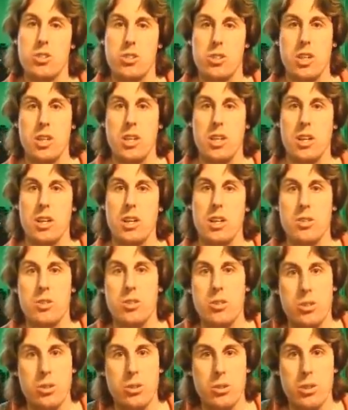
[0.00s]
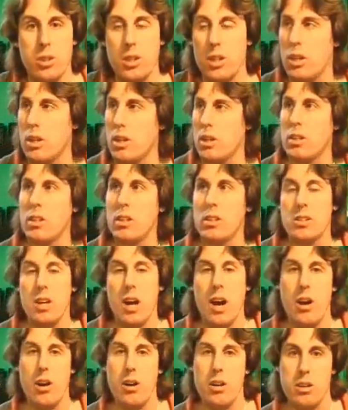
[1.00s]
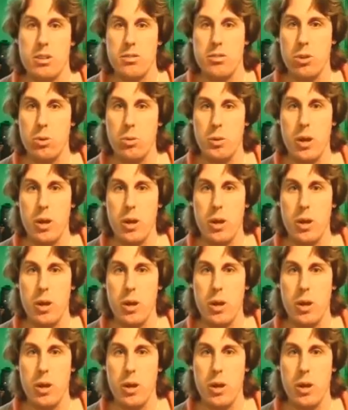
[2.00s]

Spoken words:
the entirety of who we are beyond this life.